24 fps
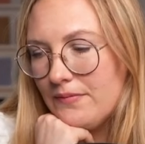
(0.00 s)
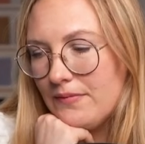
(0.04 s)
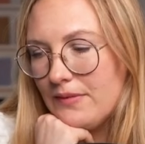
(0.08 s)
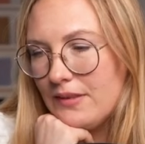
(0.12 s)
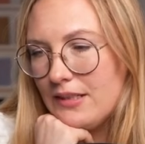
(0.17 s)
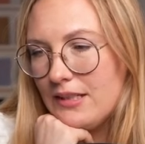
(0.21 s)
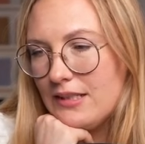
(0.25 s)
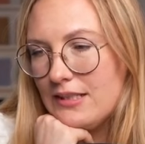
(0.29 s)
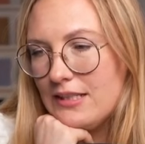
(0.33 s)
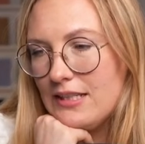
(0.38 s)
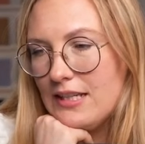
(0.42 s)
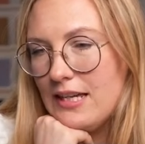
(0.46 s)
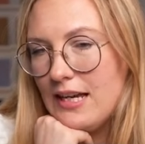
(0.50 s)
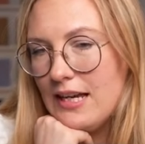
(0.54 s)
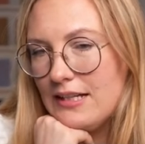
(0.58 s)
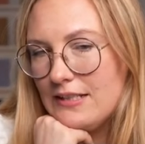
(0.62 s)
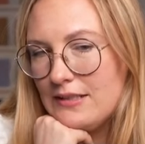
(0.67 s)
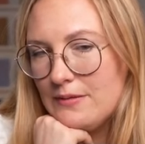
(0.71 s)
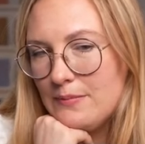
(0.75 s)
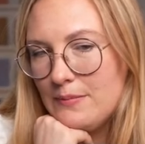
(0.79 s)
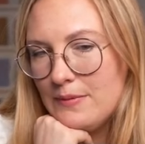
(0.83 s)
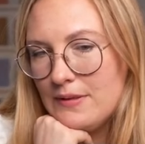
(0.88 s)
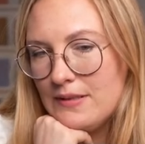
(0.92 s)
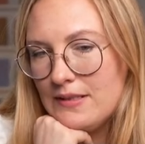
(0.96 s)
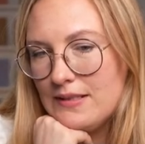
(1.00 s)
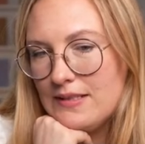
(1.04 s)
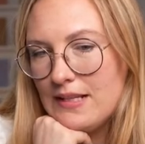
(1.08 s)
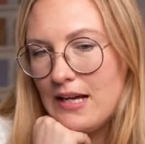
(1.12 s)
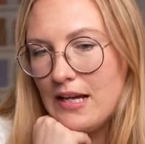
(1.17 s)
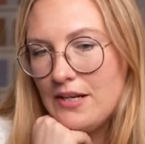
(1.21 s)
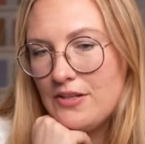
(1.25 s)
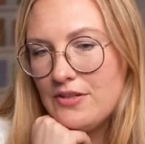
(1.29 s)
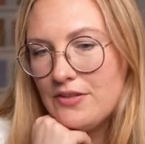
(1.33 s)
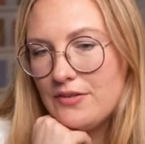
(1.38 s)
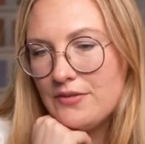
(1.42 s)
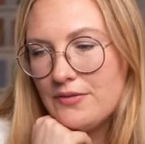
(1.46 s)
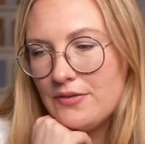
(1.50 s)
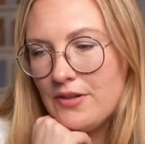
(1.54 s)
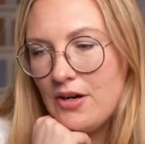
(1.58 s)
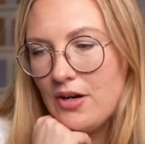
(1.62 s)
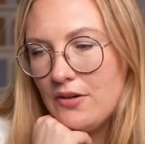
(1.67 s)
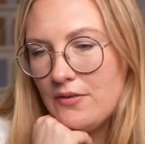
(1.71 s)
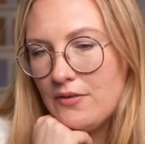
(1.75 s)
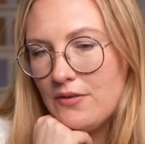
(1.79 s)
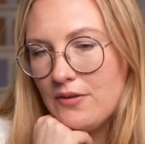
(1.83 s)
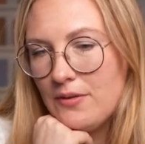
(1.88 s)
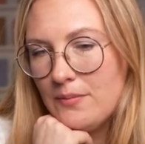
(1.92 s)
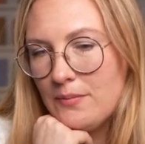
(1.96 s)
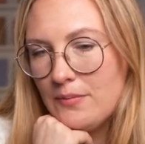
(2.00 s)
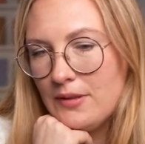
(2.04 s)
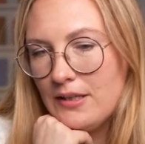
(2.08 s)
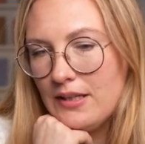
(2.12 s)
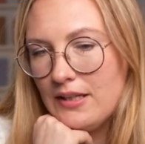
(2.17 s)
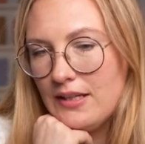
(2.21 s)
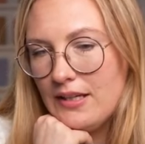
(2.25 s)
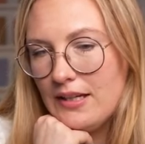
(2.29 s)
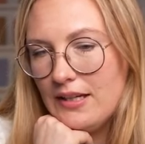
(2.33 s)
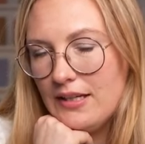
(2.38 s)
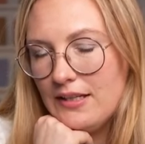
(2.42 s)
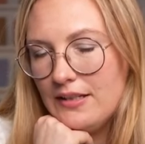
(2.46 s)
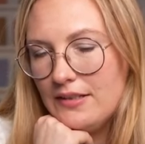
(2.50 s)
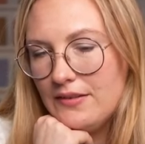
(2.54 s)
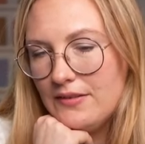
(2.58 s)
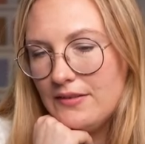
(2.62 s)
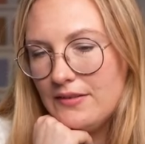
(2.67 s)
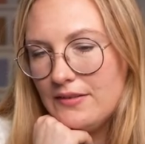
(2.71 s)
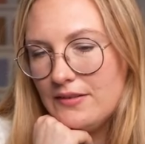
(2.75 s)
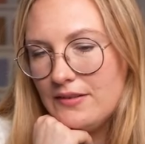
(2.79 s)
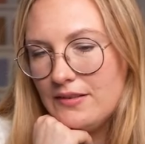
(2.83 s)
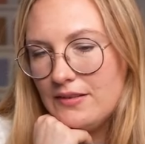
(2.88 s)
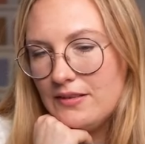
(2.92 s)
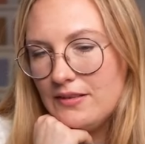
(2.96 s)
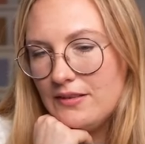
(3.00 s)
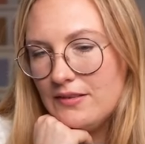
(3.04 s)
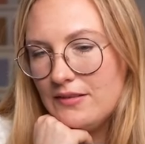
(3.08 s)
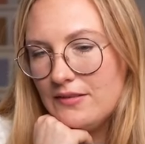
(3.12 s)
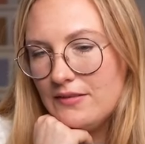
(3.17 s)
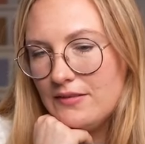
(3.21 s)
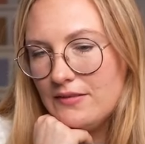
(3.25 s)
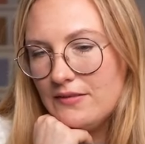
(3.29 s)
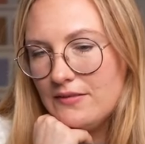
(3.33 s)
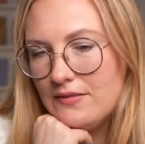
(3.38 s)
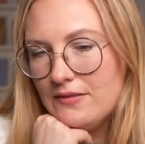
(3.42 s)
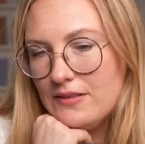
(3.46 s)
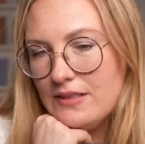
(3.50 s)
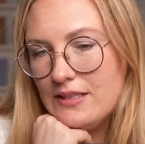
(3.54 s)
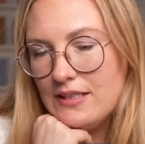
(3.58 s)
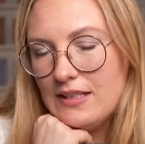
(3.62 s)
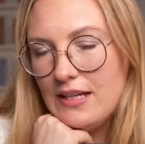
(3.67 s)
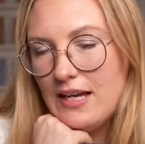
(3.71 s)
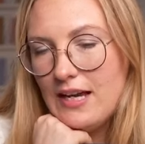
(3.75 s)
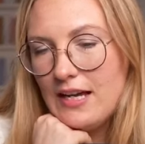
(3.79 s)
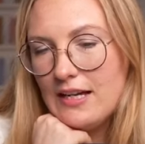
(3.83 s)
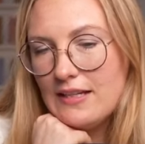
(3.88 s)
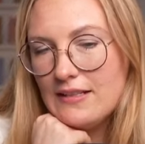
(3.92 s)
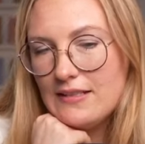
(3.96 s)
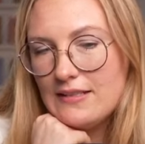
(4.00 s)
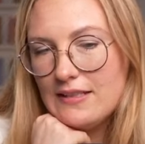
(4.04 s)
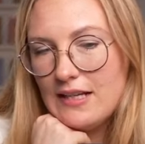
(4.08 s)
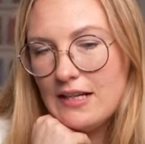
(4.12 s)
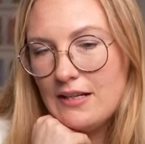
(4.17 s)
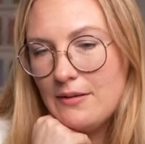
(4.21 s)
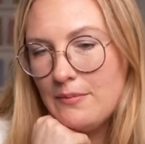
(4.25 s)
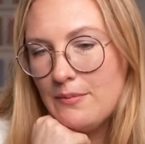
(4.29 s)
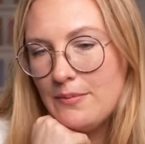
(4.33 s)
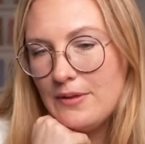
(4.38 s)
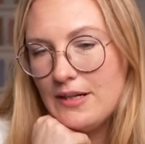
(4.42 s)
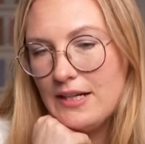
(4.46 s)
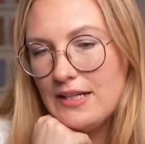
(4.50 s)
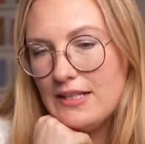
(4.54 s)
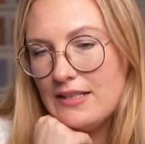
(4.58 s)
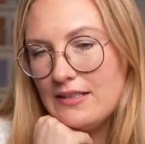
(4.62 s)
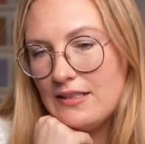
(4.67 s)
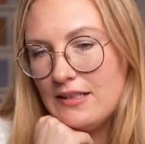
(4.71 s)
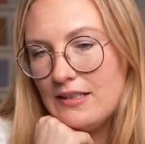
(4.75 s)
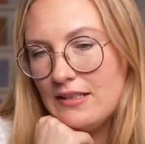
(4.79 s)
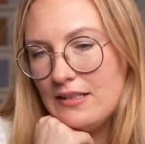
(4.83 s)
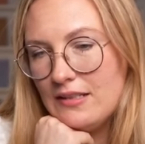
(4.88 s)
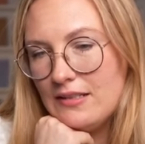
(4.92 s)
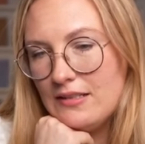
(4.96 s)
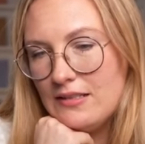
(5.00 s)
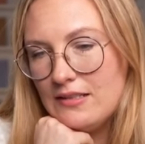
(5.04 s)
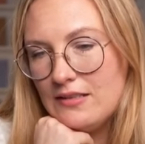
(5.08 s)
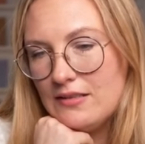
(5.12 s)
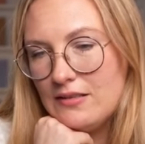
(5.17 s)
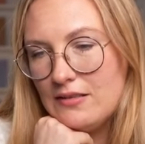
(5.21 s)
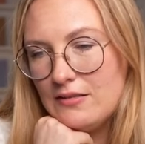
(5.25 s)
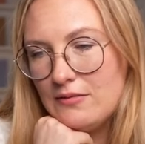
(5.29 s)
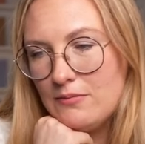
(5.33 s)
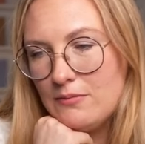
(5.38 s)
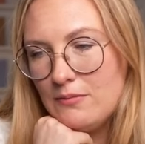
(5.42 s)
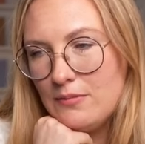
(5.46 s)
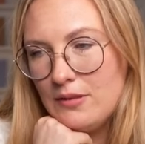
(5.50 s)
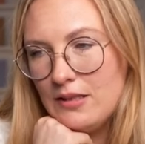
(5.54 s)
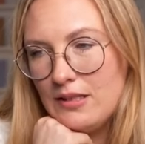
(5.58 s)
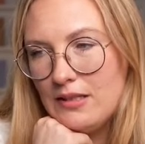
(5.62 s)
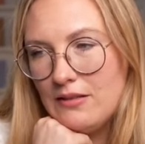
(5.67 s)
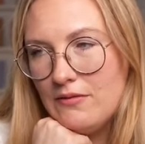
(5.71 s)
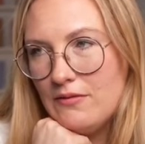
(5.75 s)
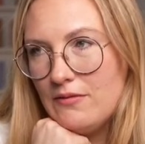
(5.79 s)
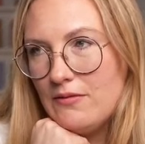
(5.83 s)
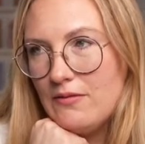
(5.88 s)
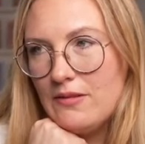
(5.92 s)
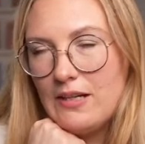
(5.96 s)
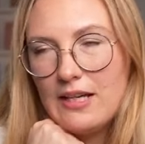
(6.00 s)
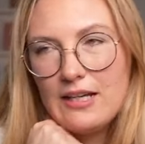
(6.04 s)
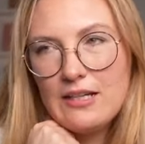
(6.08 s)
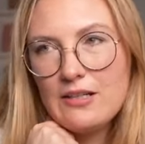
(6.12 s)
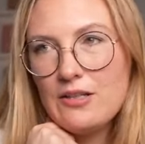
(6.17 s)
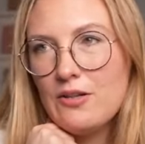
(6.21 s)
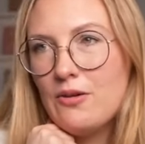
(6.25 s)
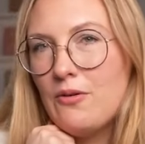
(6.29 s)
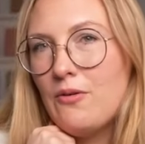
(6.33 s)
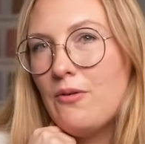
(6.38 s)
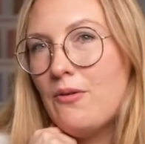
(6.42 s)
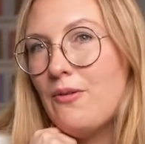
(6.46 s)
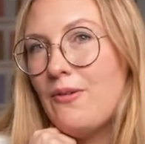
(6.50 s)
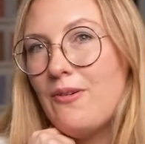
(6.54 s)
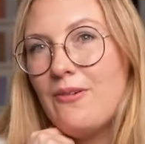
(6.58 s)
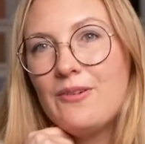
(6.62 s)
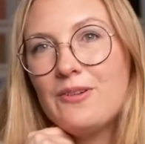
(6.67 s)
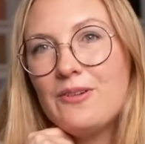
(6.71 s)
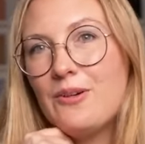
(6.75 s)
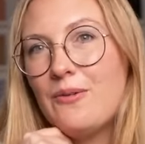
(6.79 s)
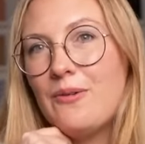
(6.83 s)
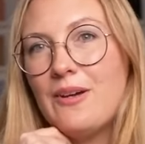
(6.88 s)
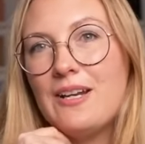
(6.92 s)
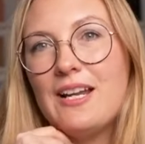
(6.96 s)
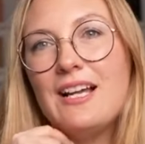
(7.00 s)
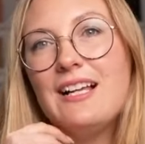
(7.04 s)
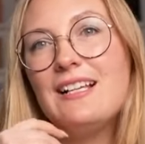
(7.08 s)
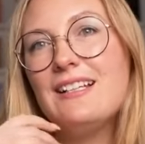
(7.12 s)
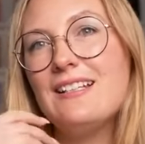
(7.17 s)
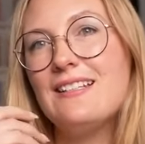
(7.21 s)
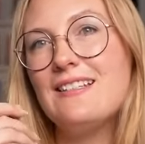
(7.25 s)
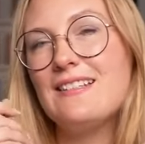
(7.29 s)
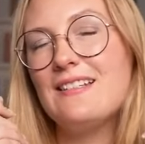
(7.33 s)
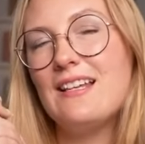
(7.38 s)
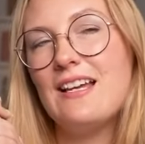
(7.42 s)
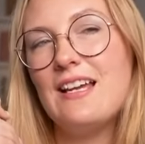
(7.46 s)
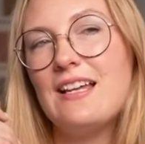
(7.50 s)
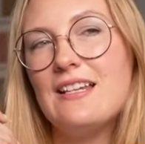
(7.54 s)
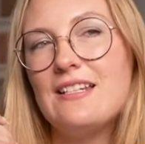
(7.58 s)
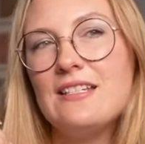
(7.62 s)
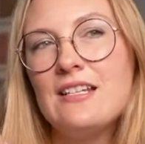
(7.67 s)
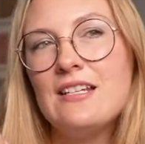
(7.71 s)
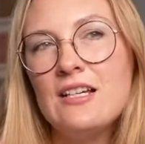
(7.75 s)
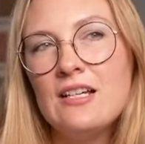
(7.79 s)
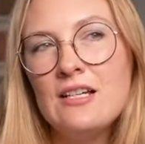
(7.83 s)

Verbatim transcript: She has been such a rock for me and she has celebrated me like no no one else and